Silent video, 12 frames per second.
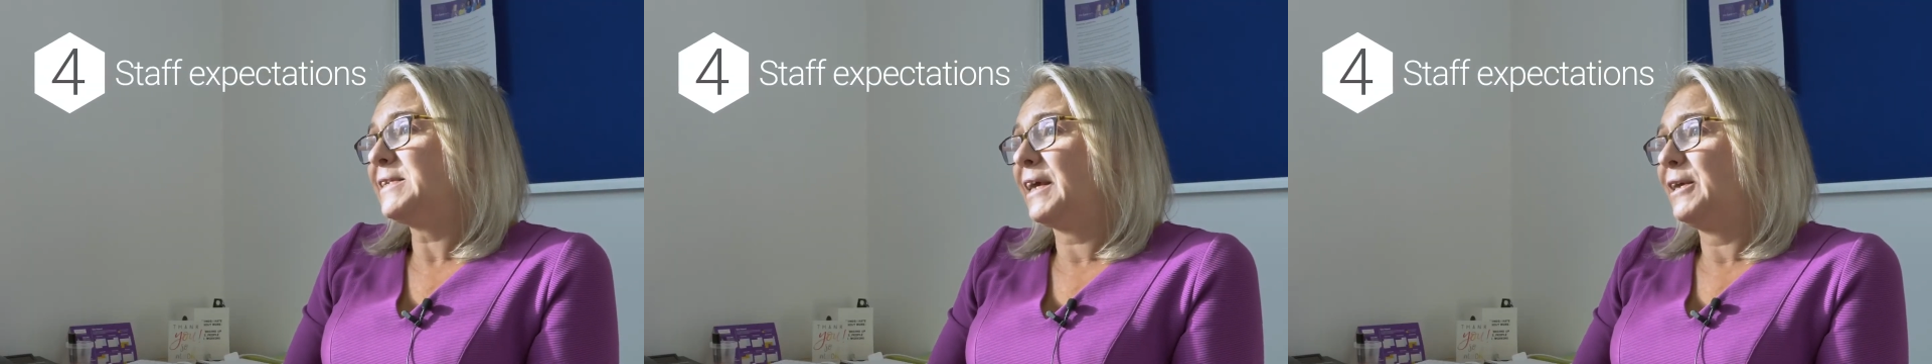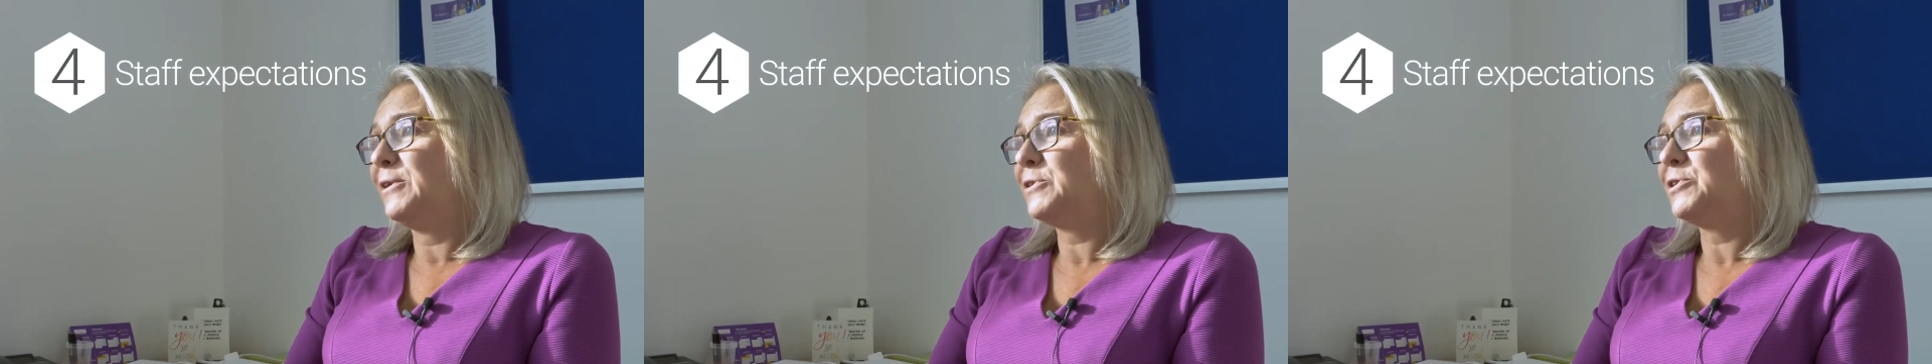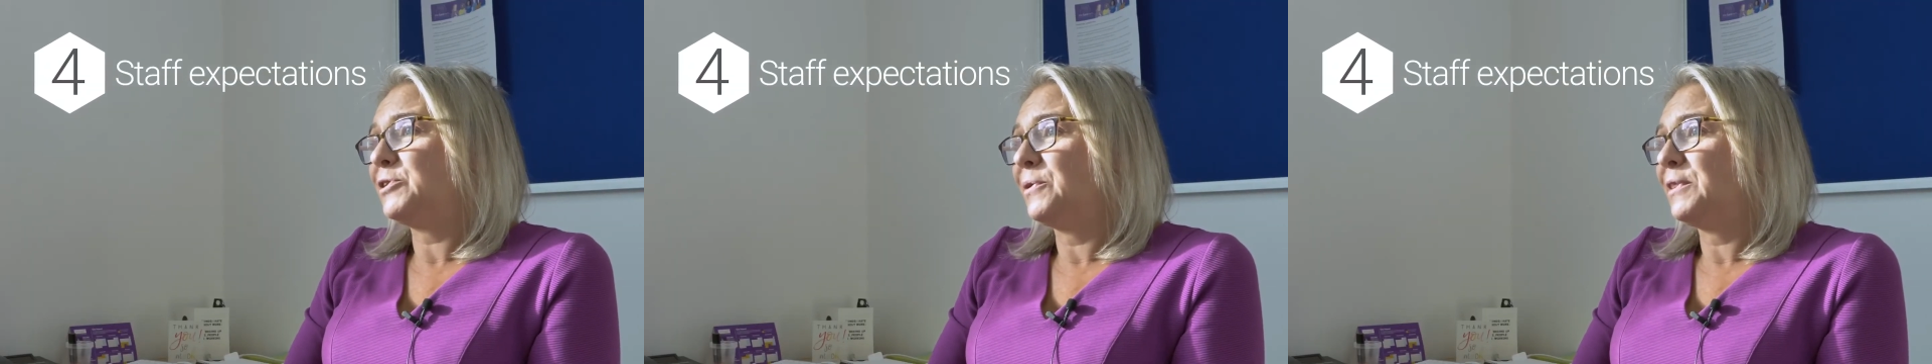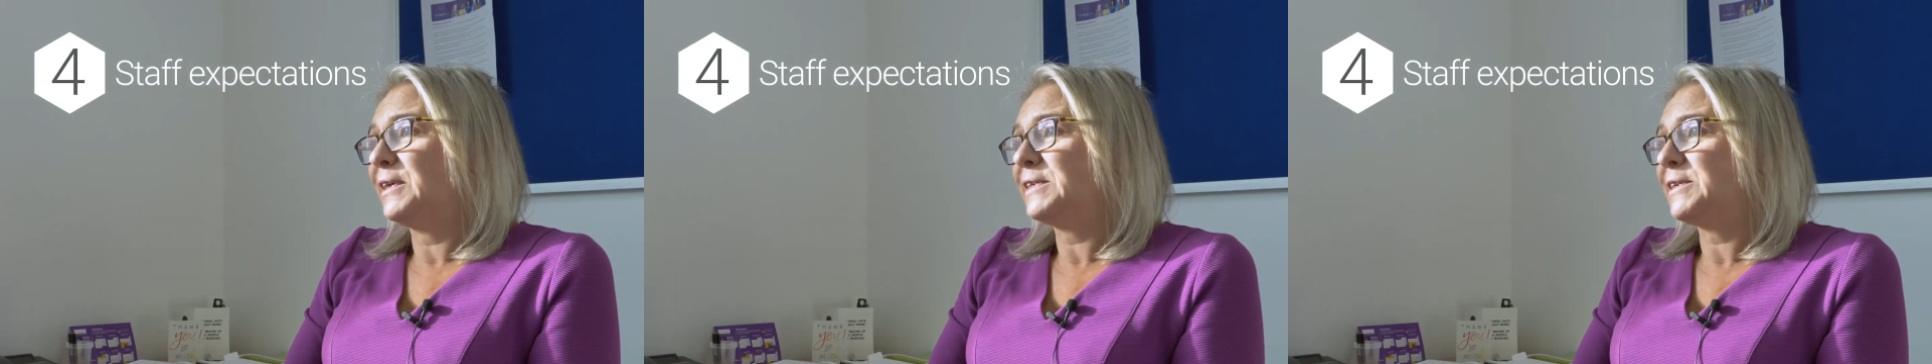to get used to
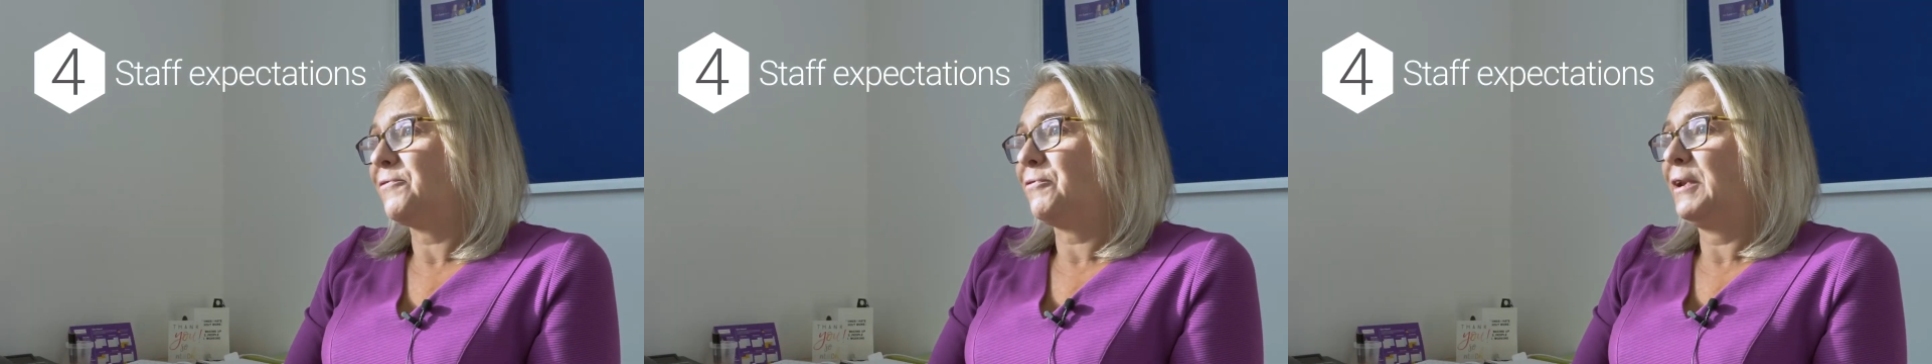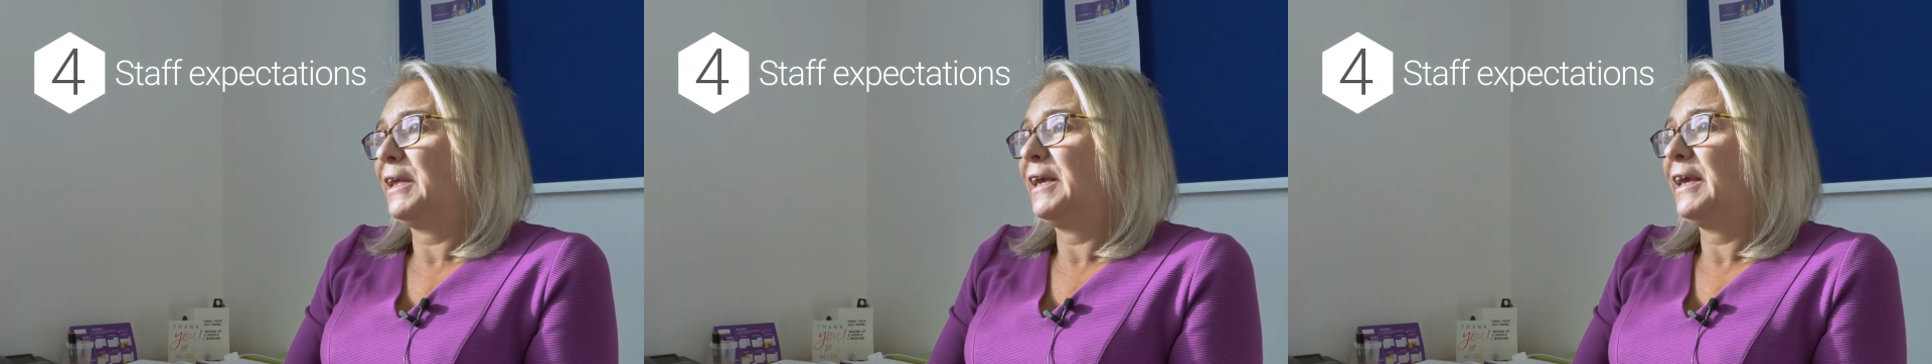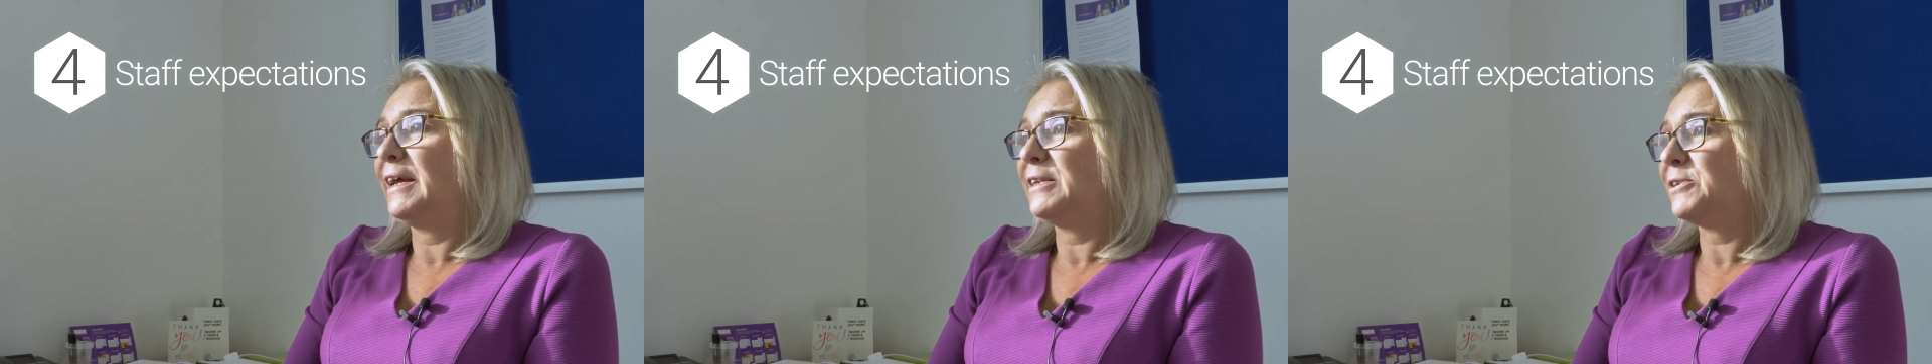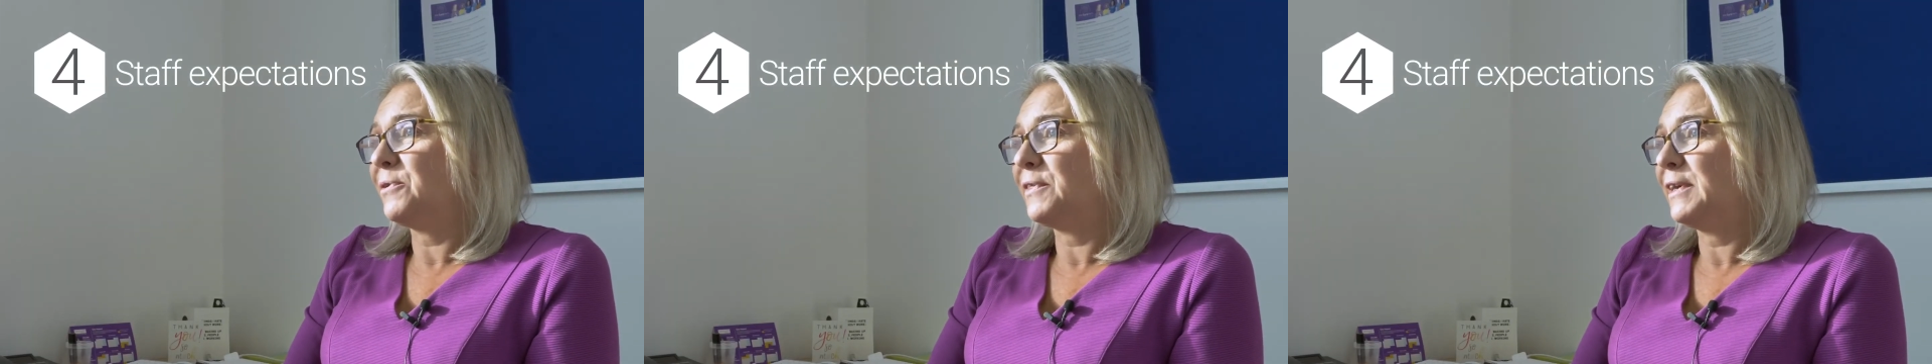doing things differently and
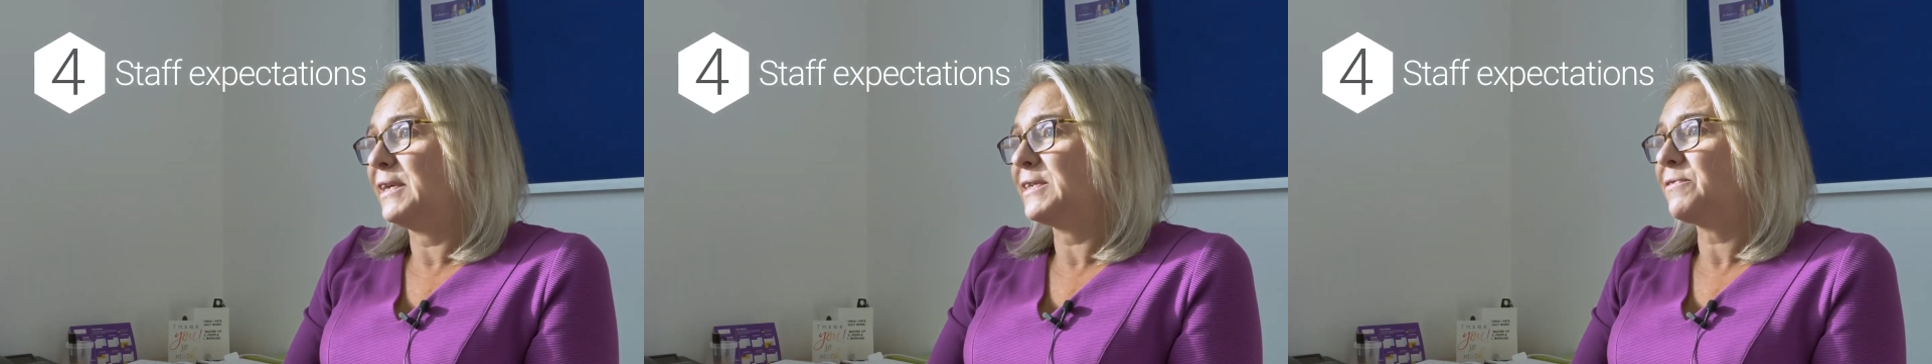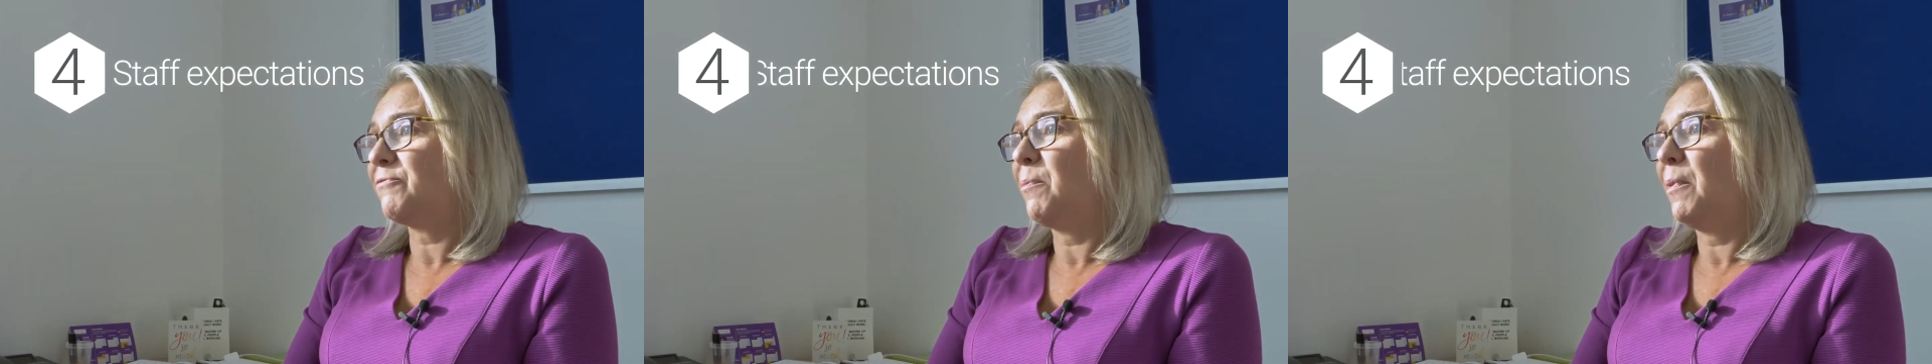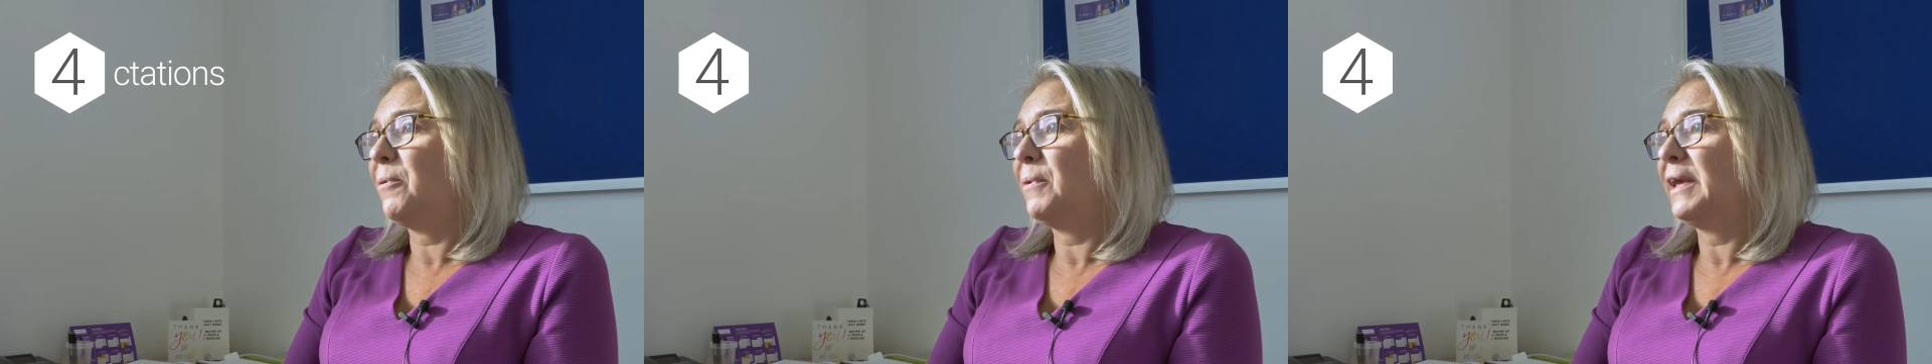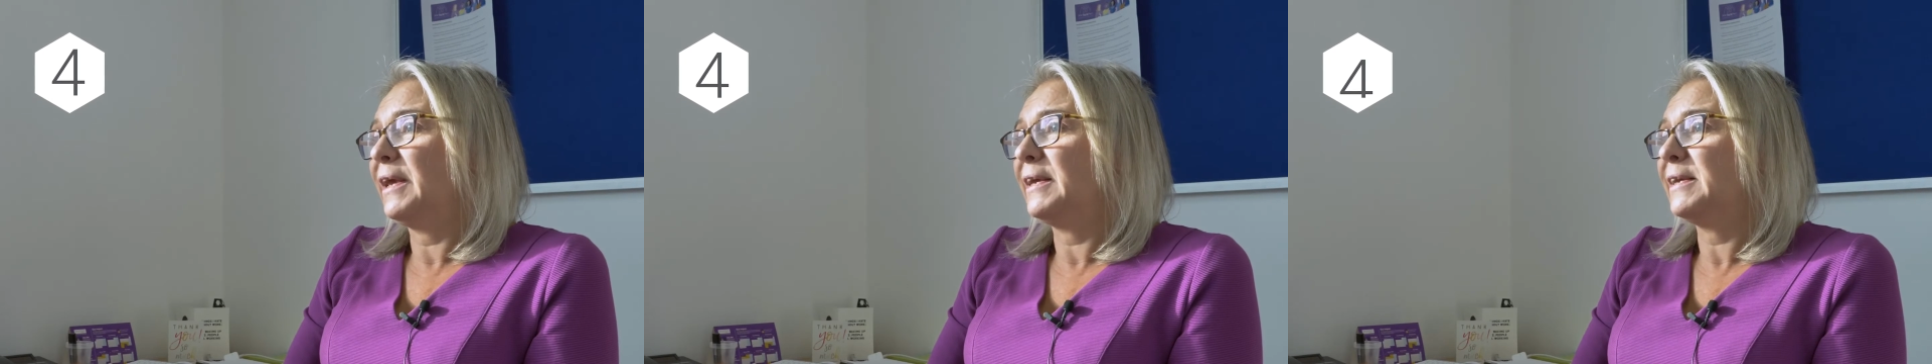doing things
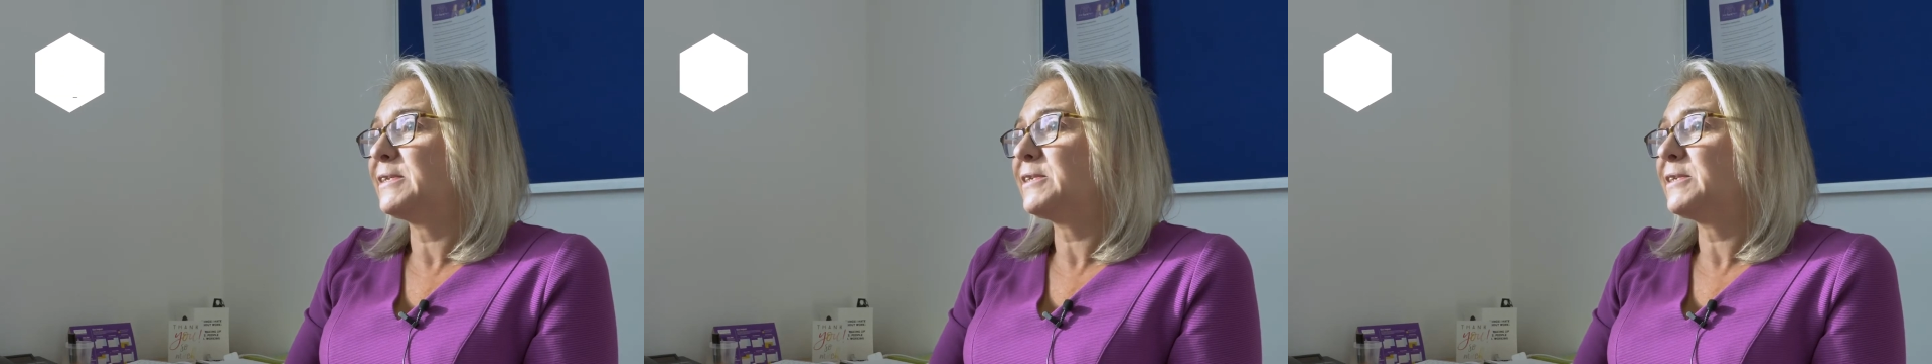remotely.